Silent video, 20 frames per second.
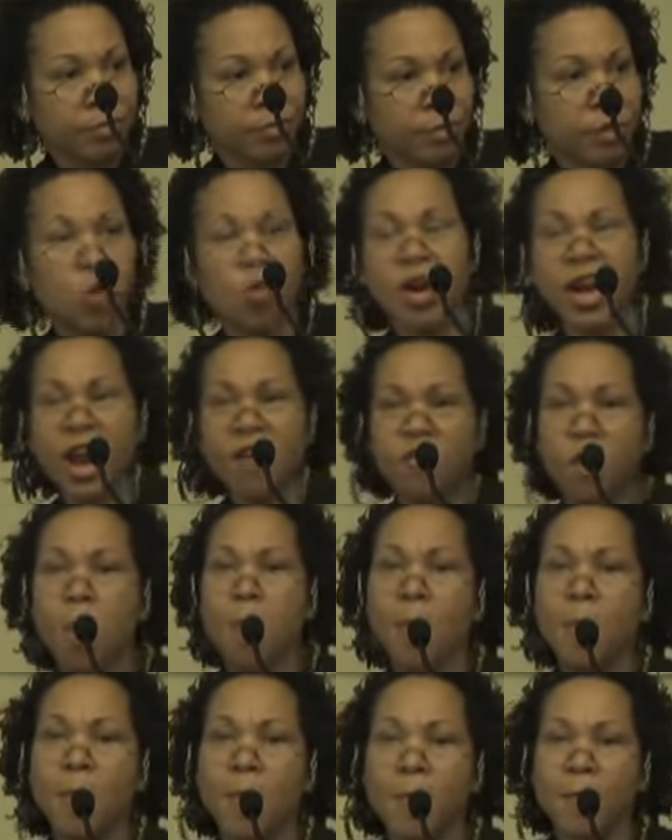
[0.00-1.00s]
So whatever
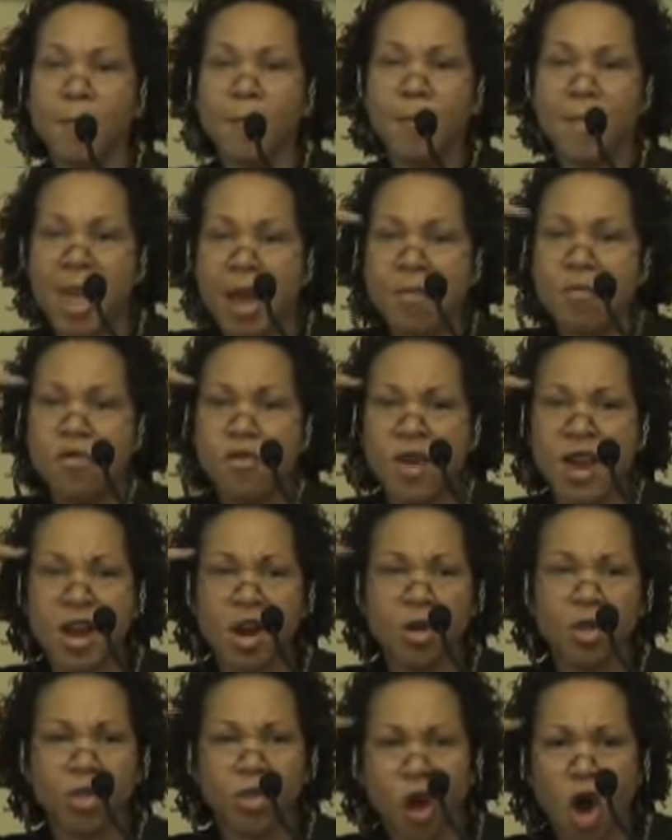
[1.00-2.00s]
memory
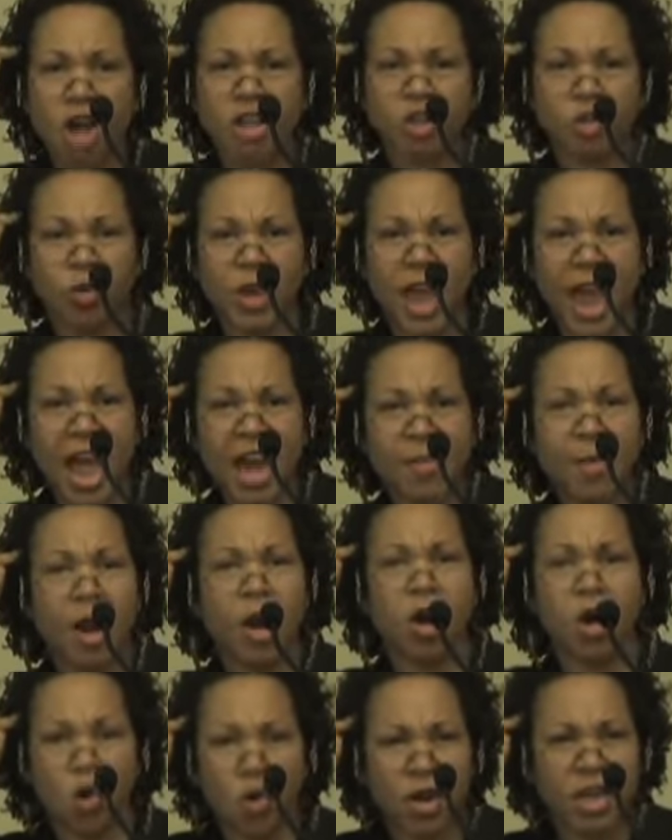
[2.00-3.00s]
or thoughts we had
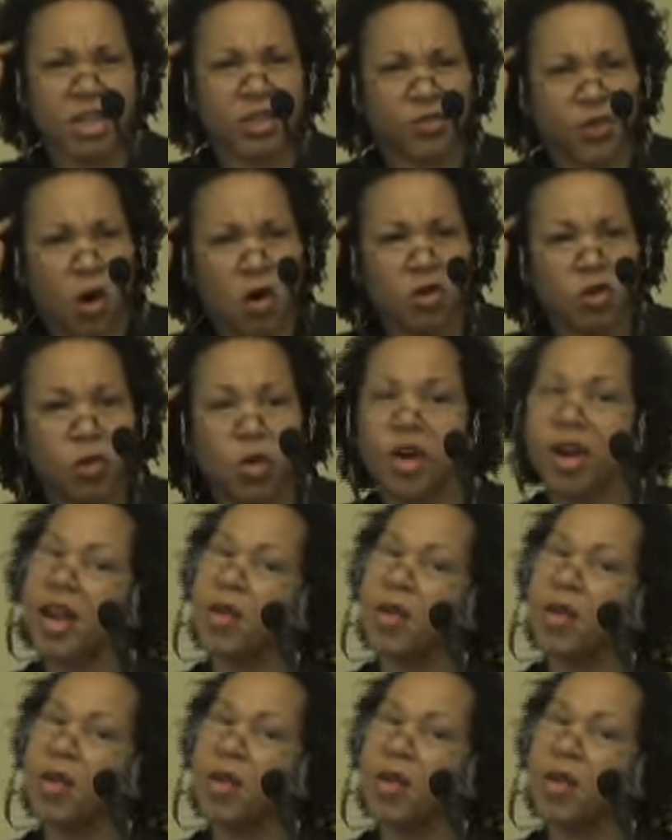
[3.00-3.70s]
about who these folks were,